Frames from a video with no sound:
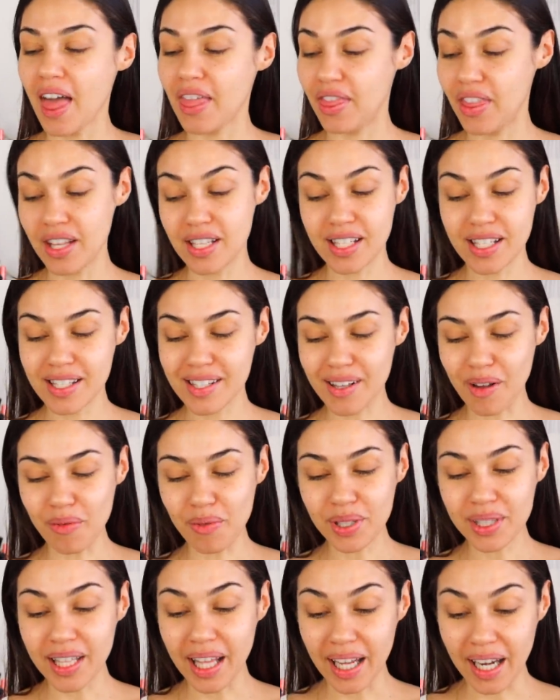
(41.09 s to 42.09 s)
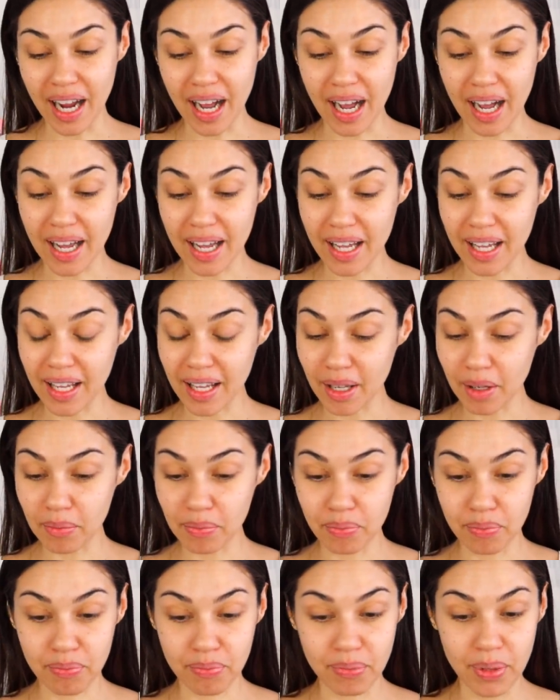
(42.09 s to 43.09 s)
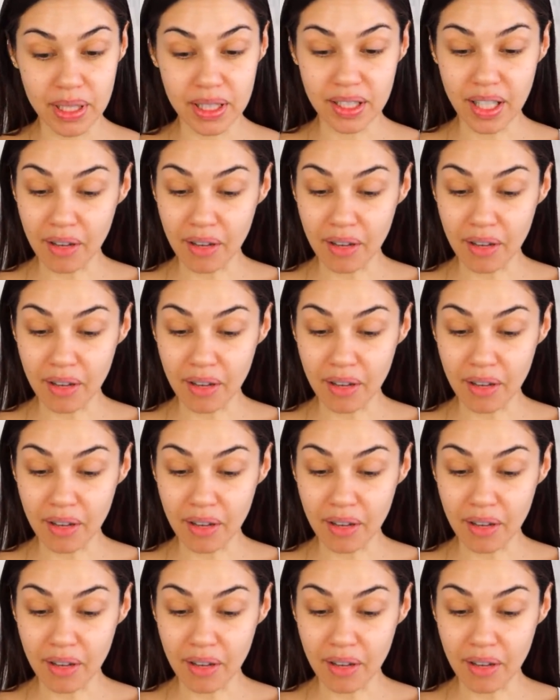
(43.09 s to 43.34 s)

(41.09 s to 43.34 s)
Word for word: This is someone that I been